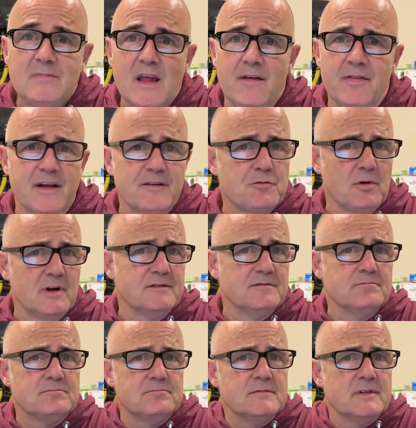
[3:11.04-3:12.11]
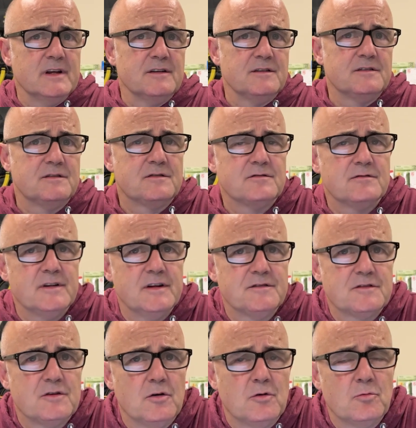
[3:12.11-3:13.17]
And this one is
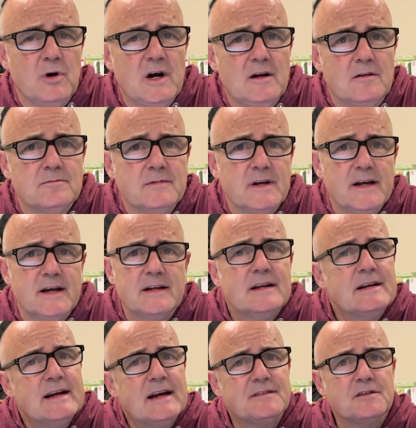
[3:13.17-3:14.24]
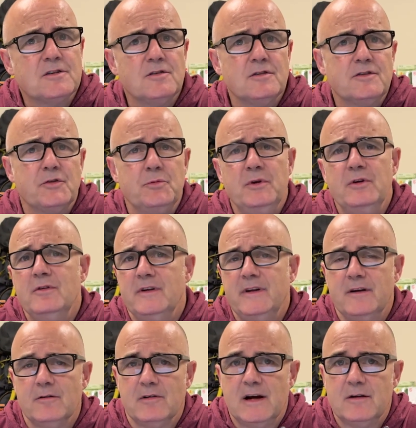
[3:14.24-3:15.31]
going well, and it has a good
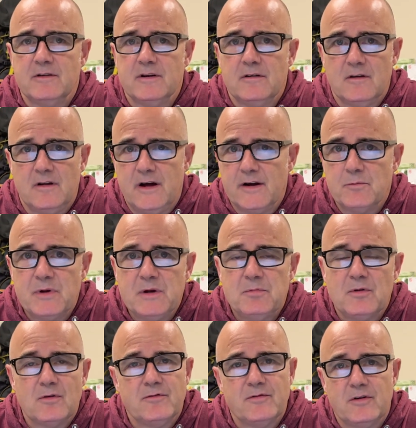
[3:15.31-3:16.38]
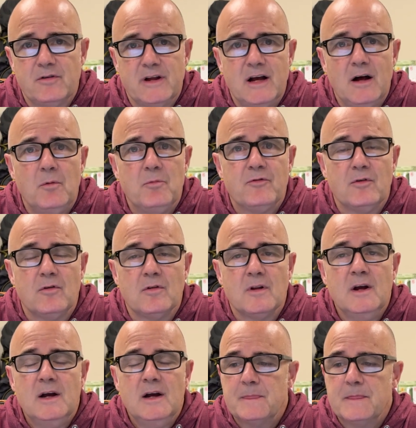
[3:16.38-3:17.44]
community around it. A lot of people are very helpful.
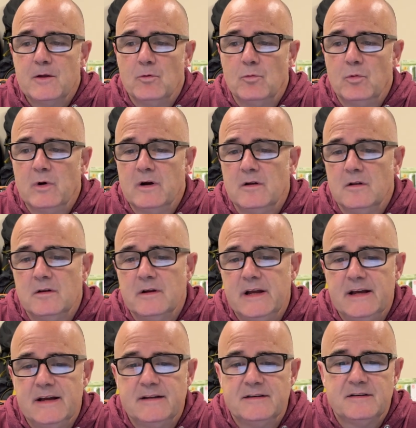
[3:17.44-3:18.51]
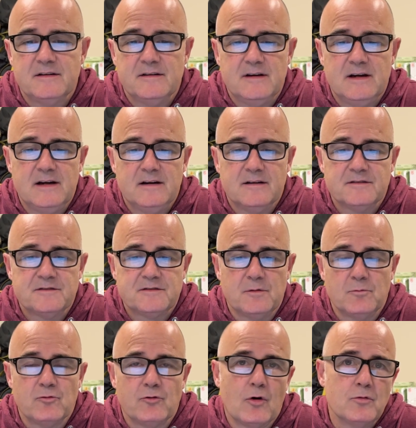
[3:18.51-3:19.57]
You will hit
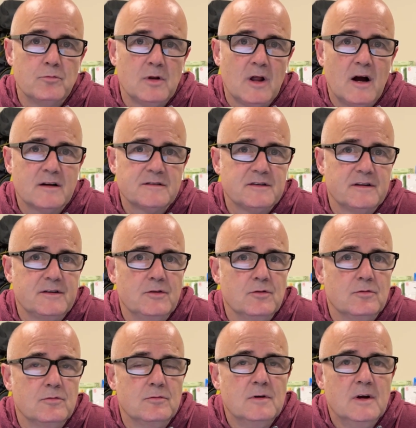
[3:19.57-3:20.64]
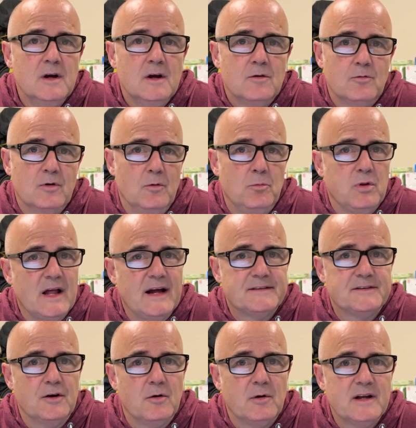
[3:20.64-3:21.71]
some roadblocks and you will
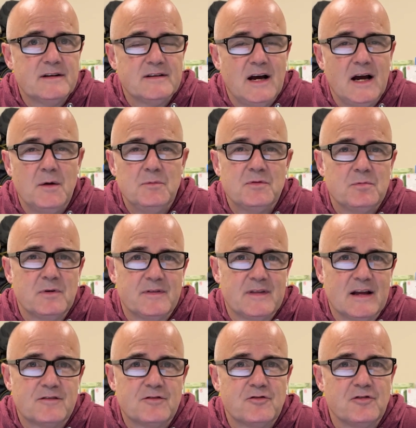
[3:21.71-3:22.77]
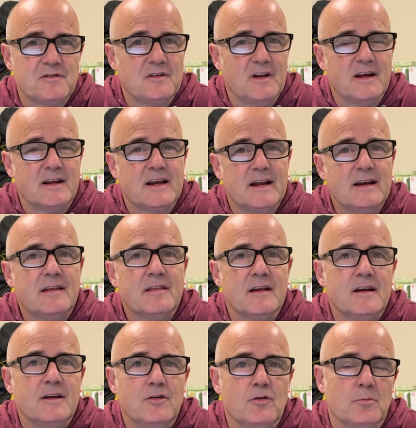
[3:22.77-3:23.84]
plateau at times, but that's just like
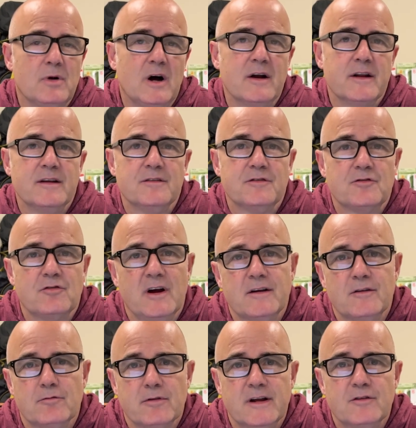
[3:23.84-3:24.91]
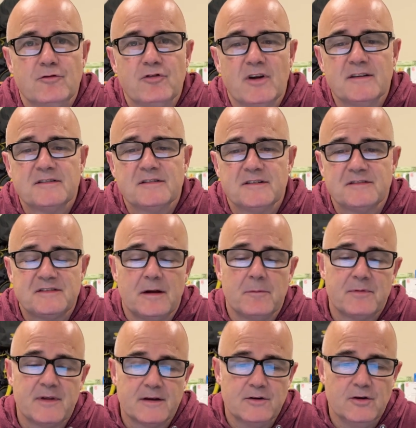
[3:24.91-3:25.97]
anything. Your body is trying to readjust to
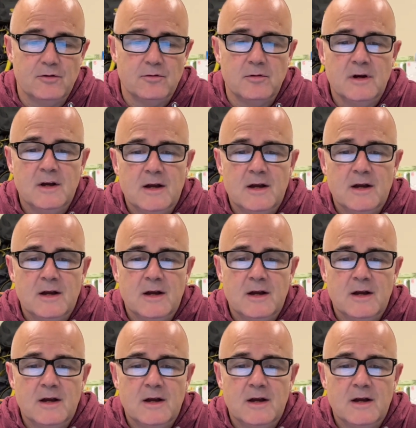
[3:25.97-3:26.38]
something new.